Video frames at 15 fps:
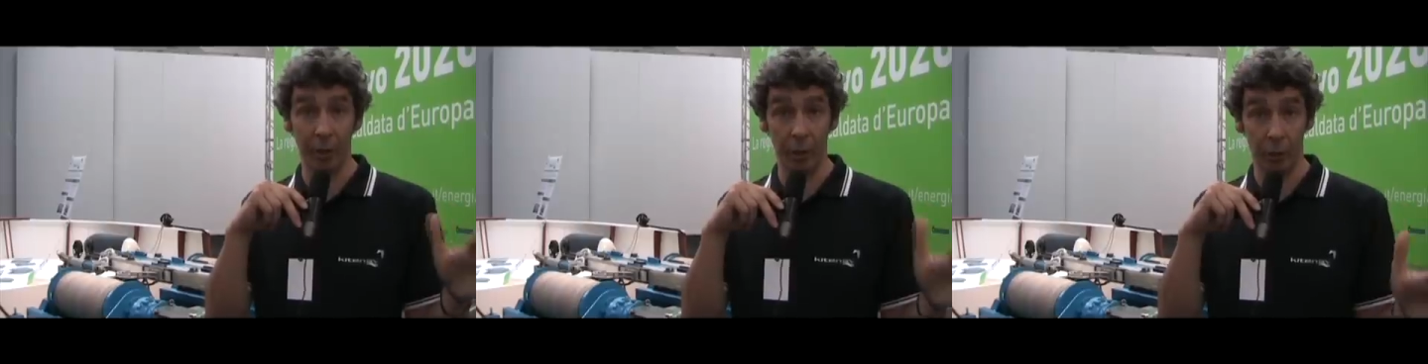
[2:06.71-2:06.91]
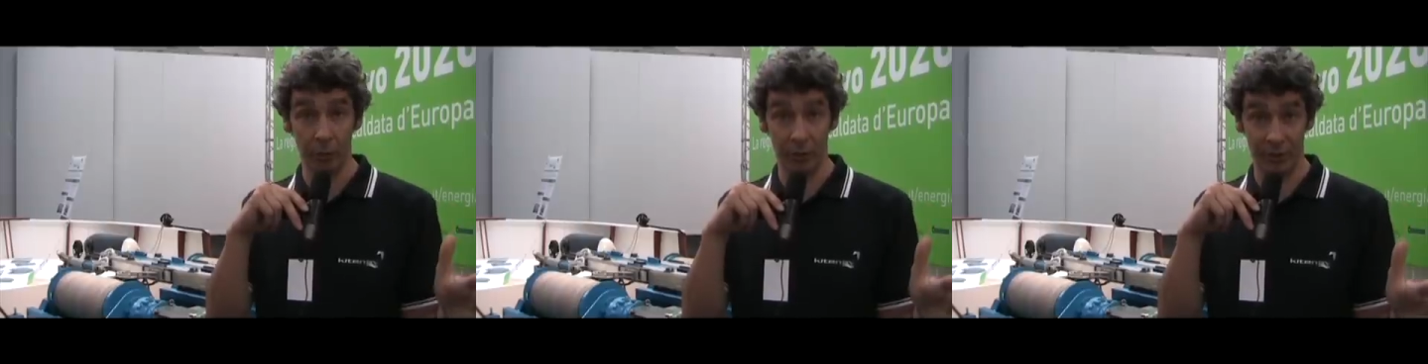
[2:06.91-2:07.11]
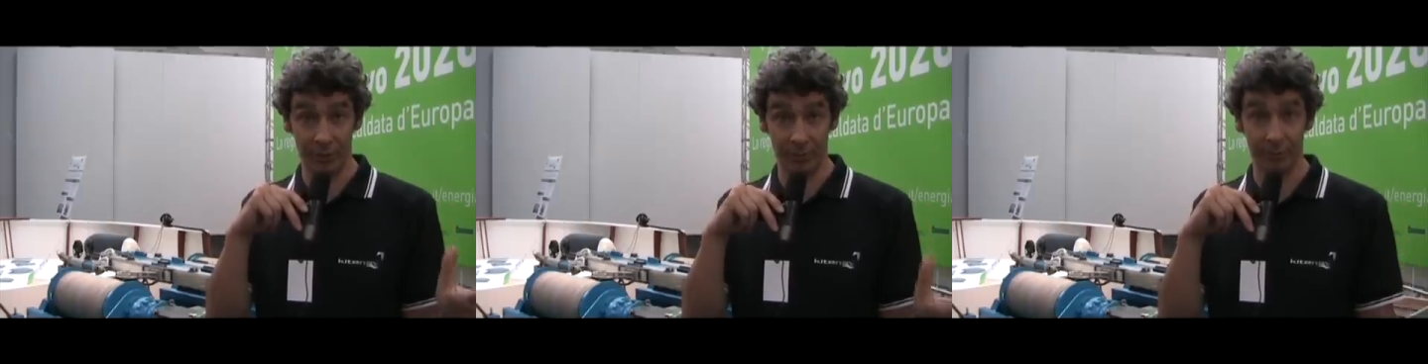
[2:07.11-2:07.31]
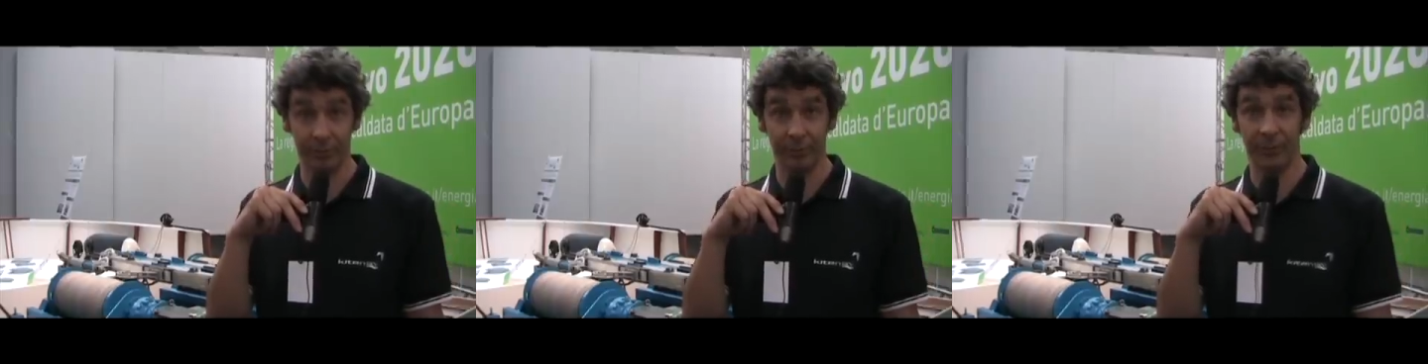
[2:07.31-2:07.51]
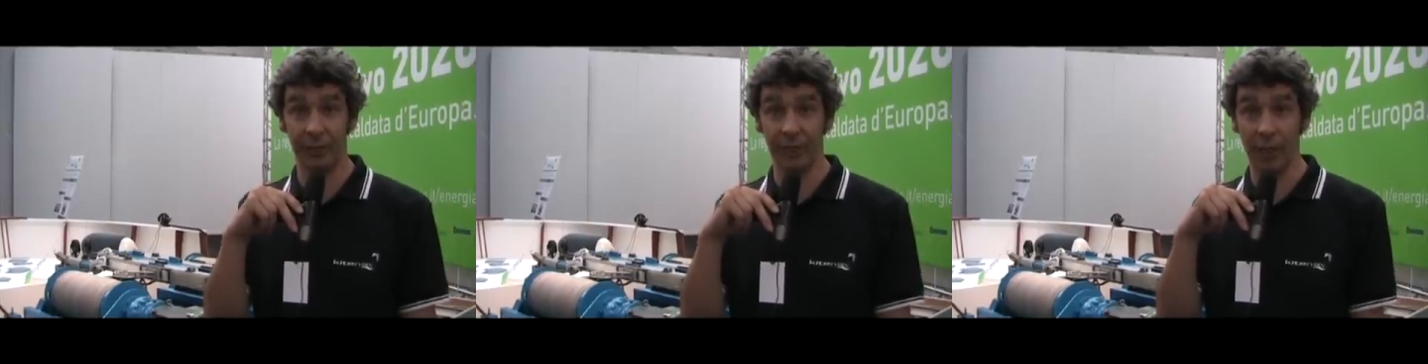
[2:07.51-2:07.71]
knots
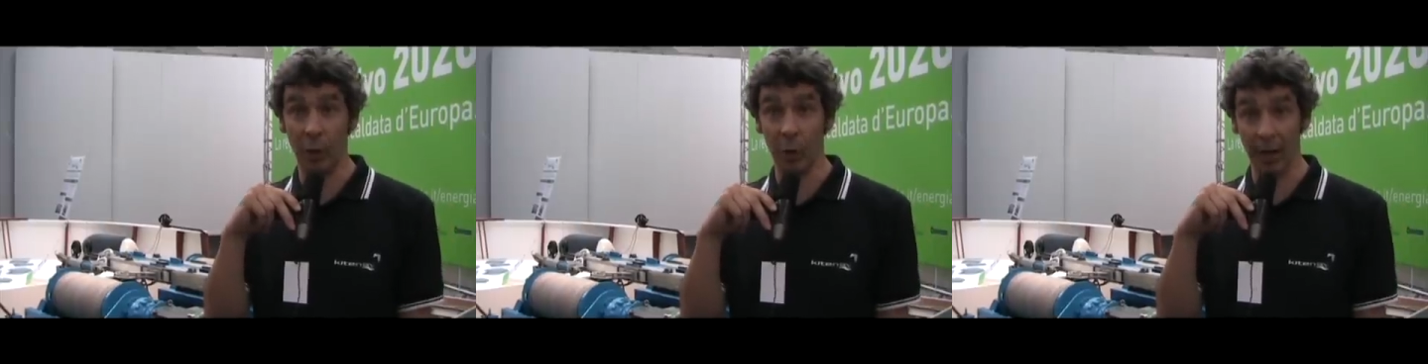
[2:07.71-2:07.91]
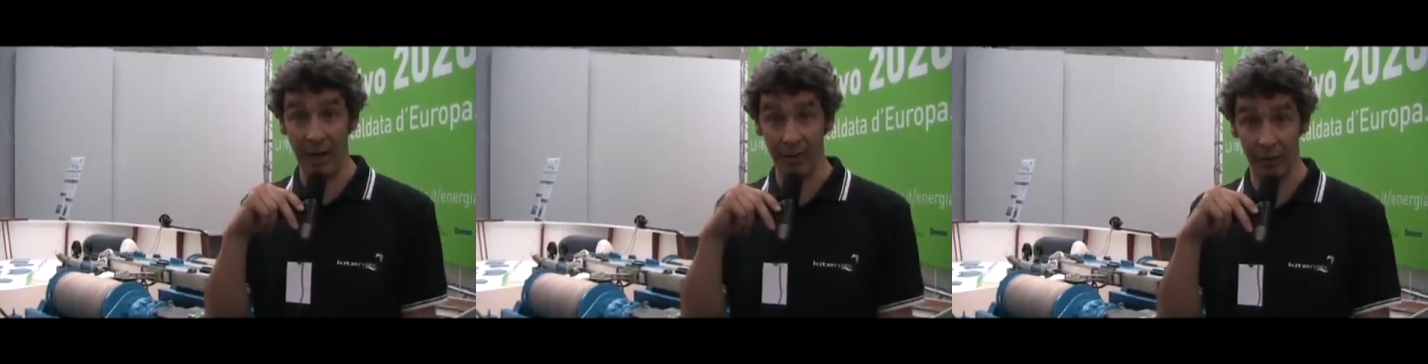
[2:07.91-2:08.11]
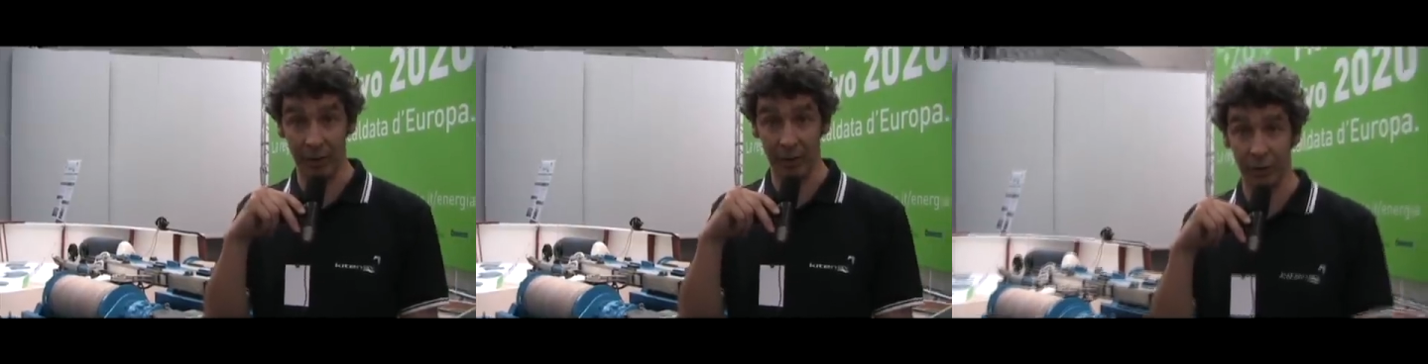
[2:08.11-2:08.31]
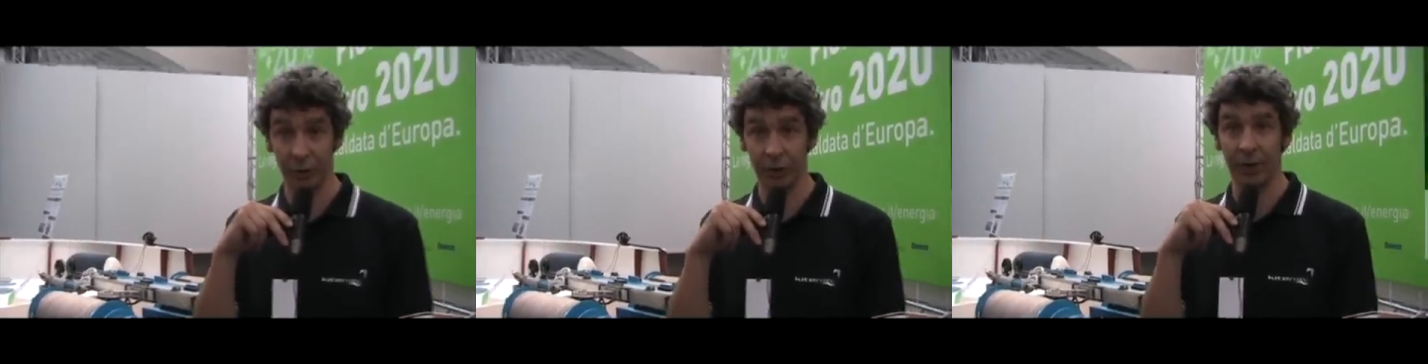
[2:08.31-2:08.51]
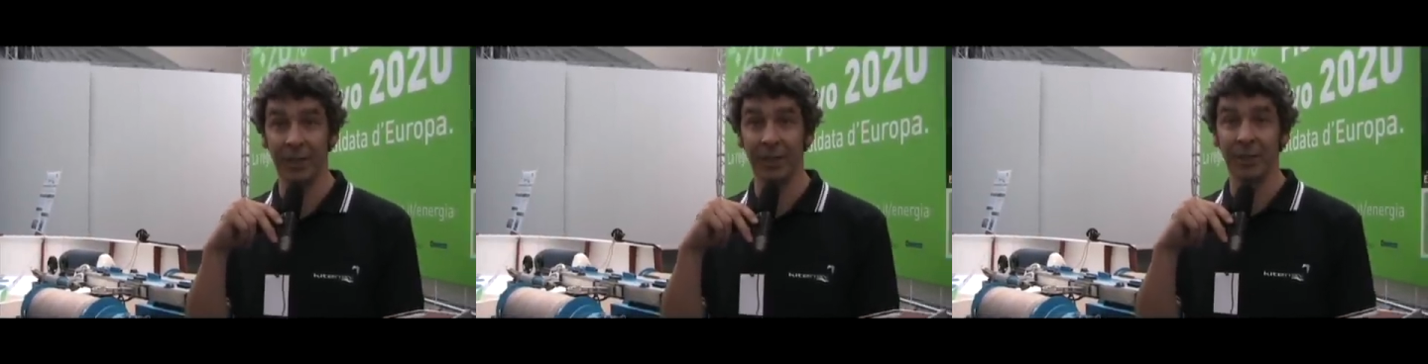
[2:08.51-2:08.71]
on
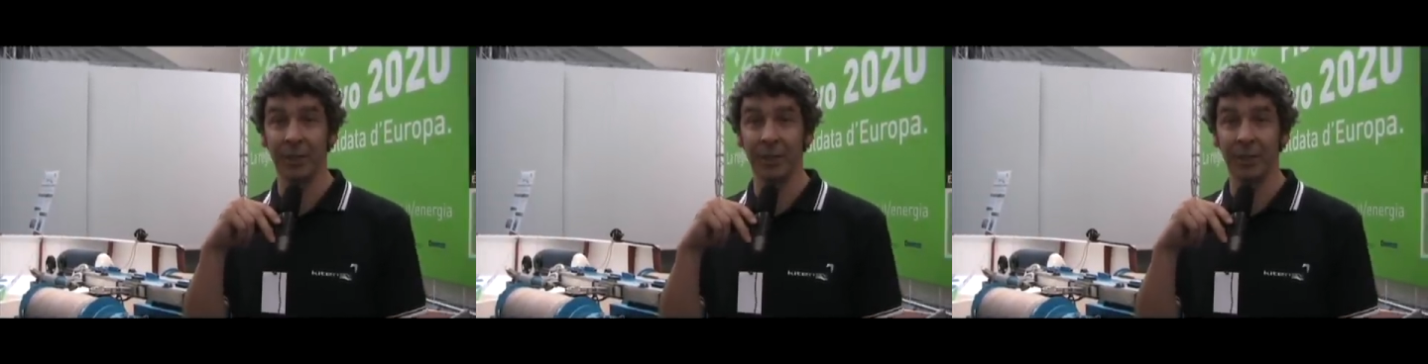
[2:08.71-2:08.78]
average.